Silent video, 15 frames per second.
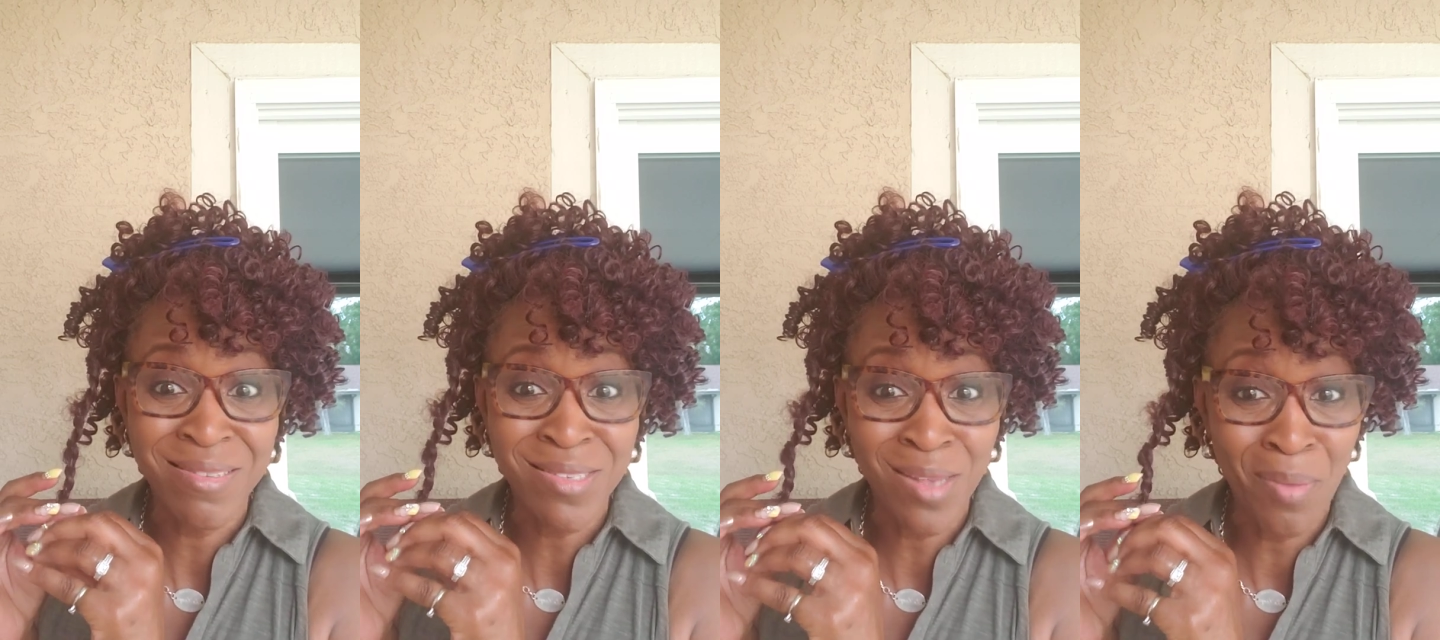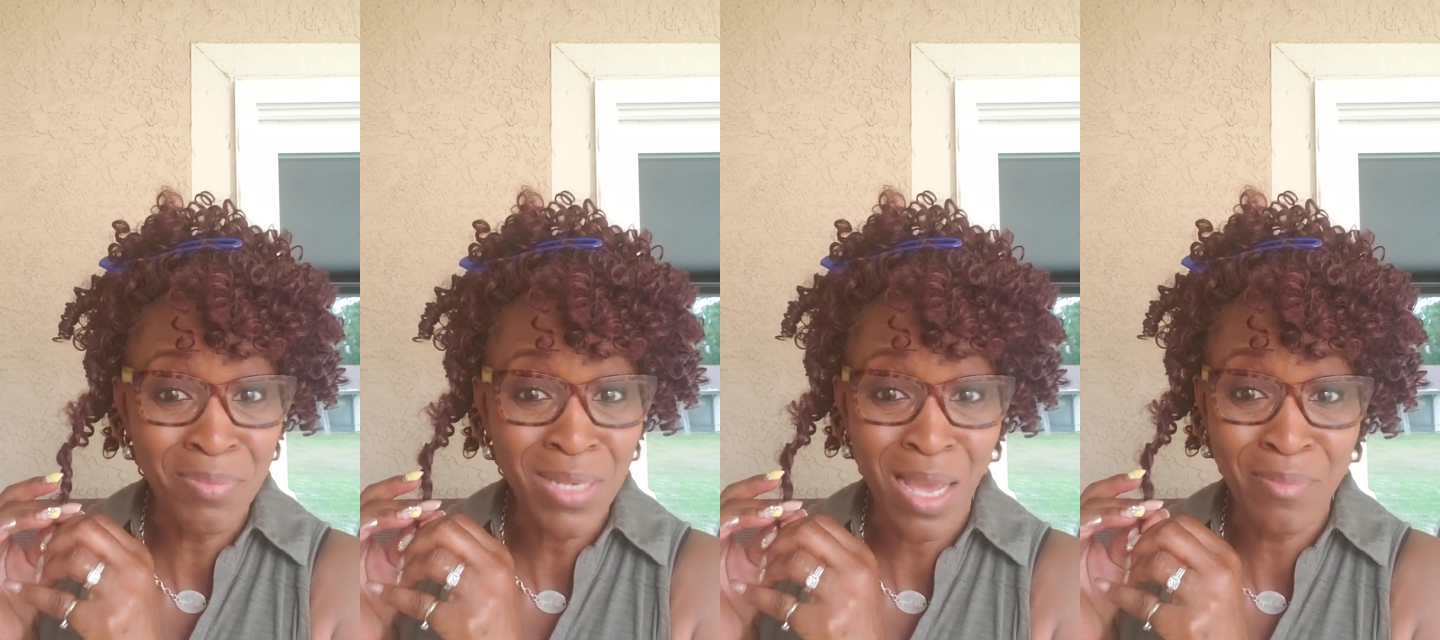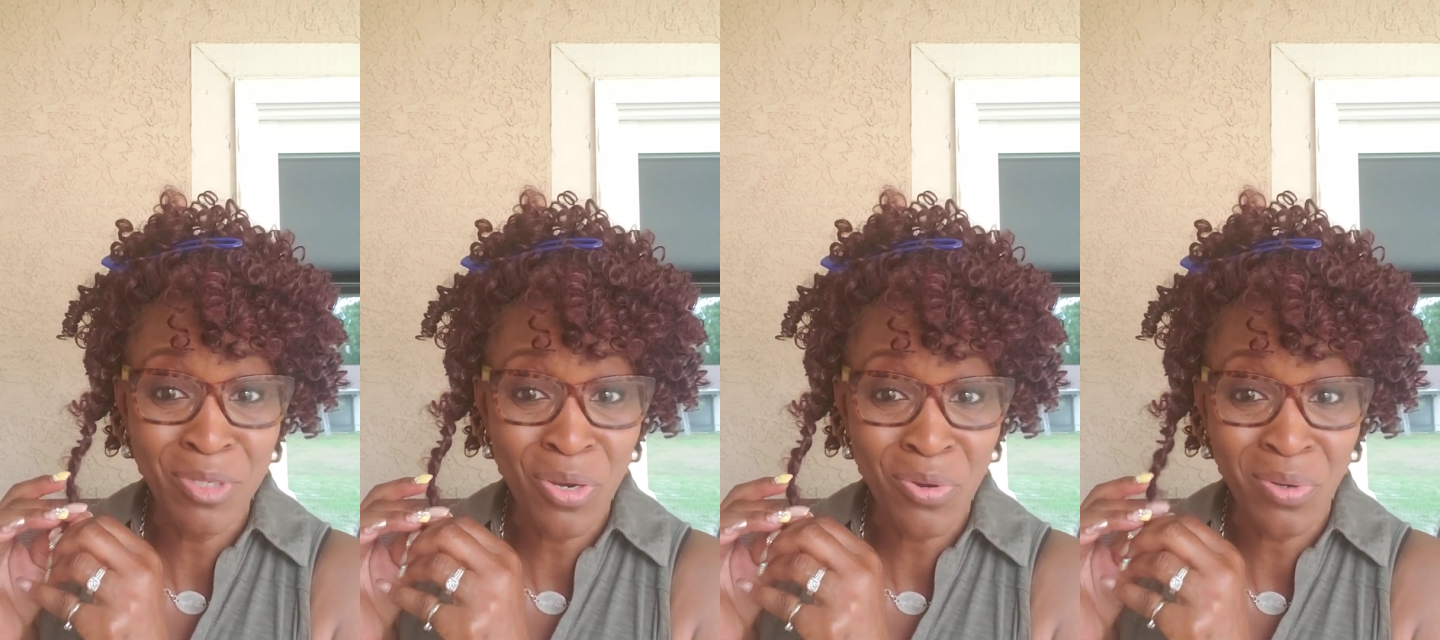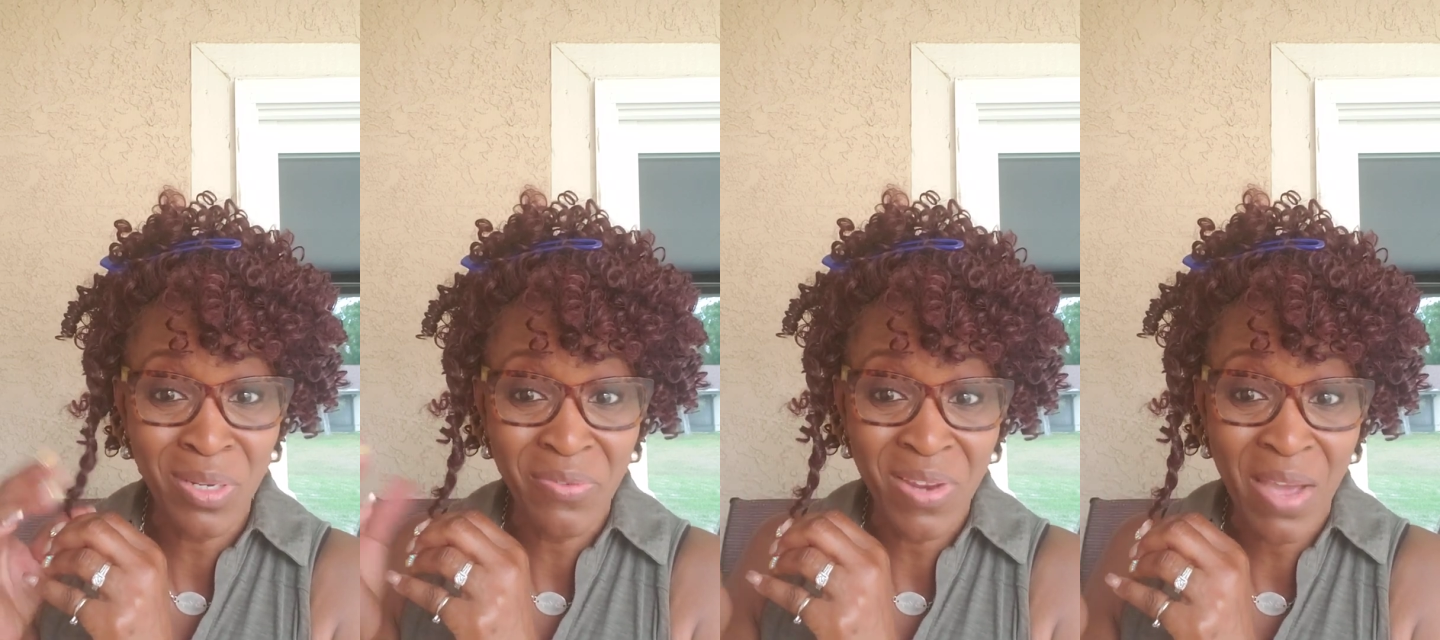Sometimes you
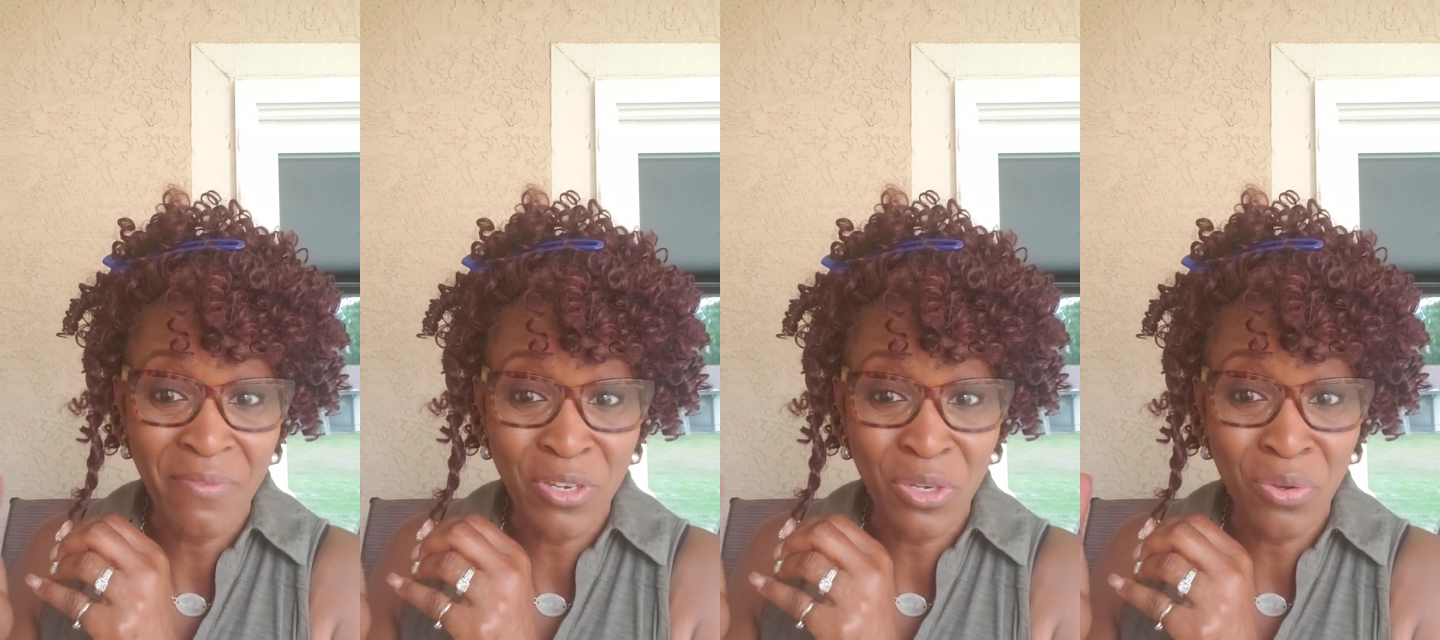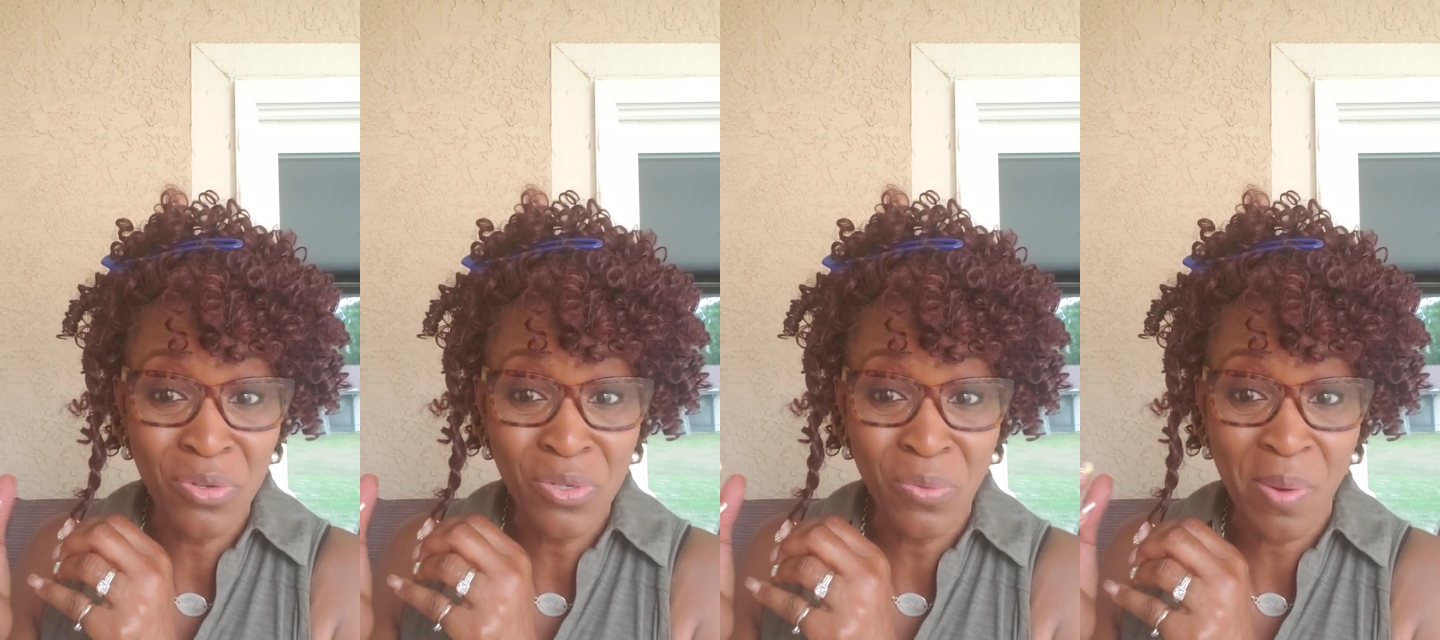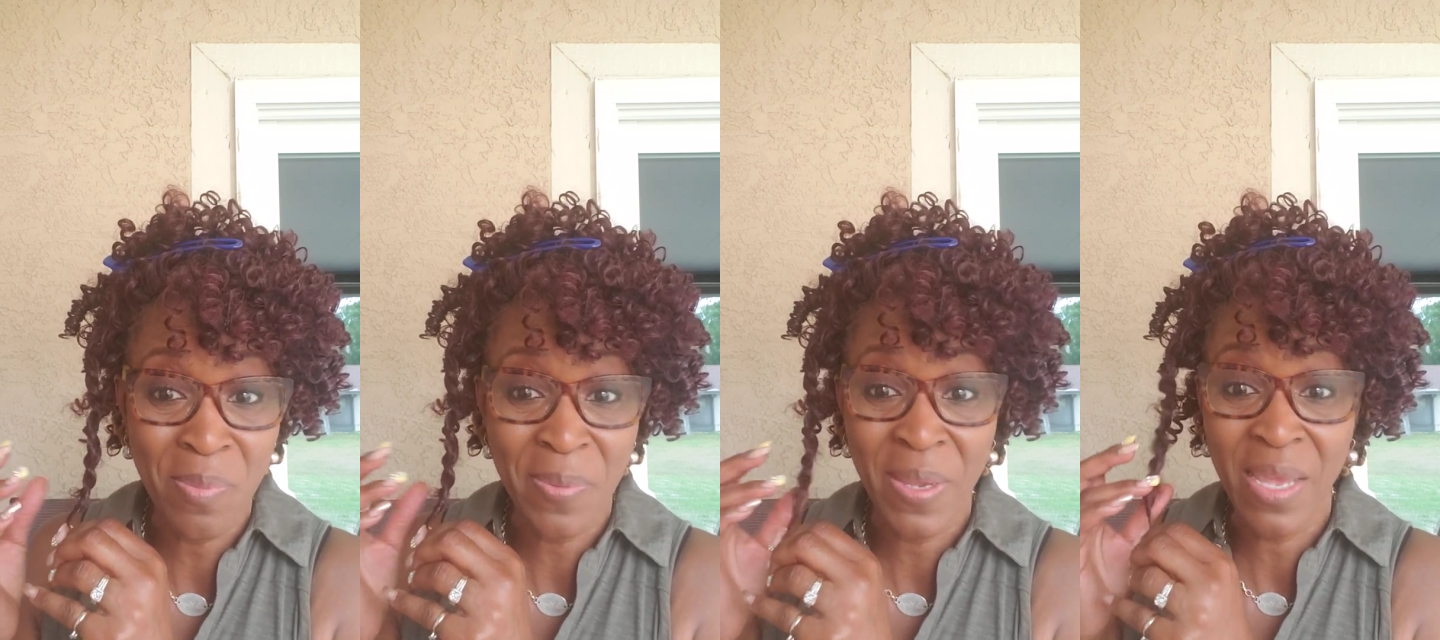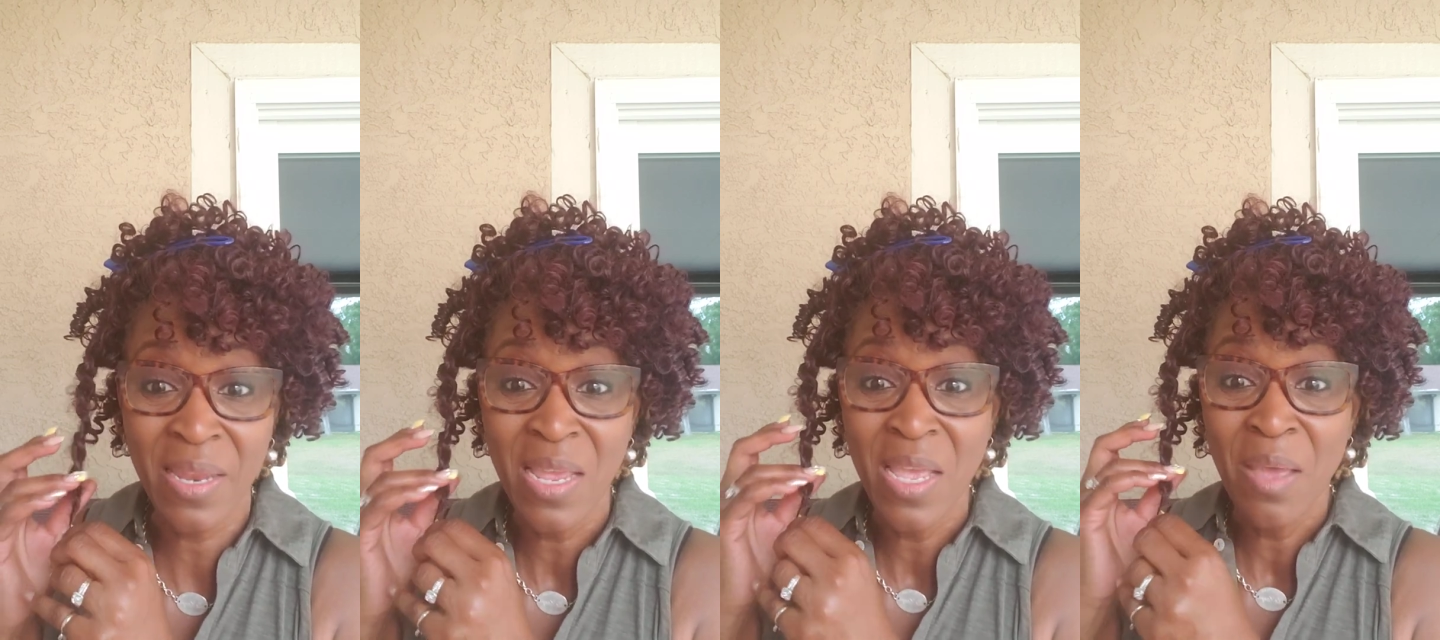don't even have to use a rubber
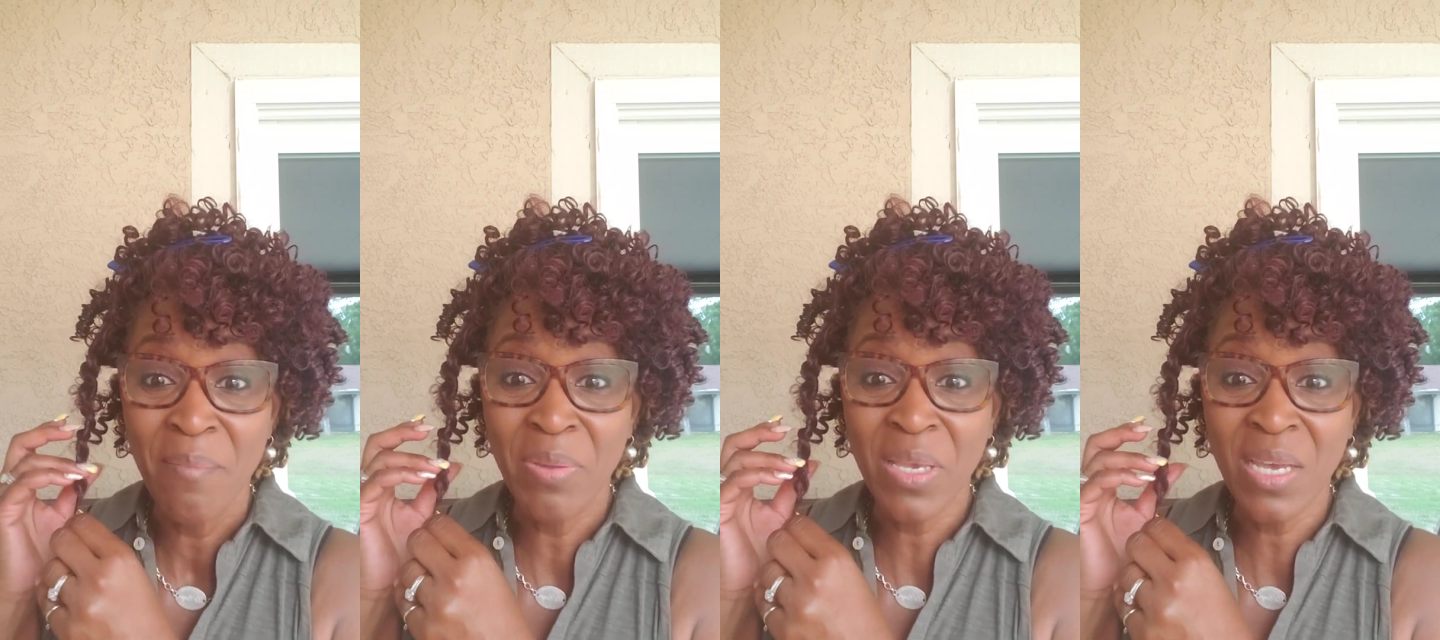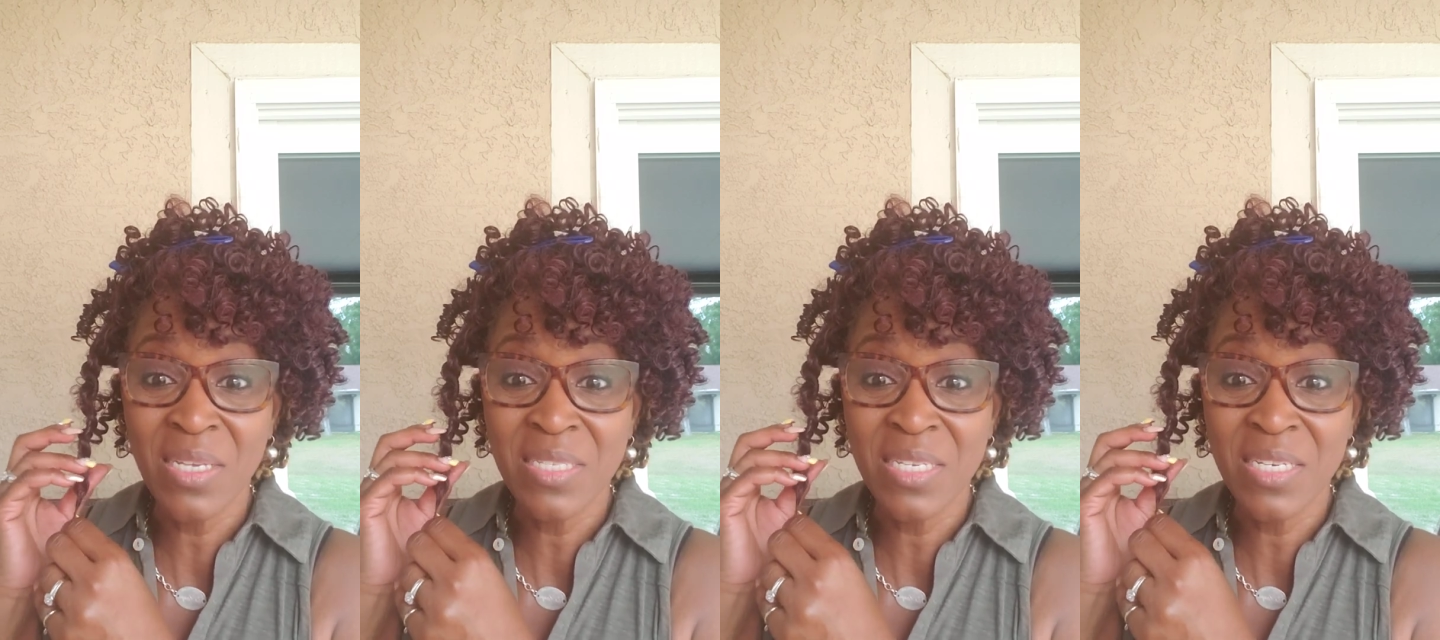band because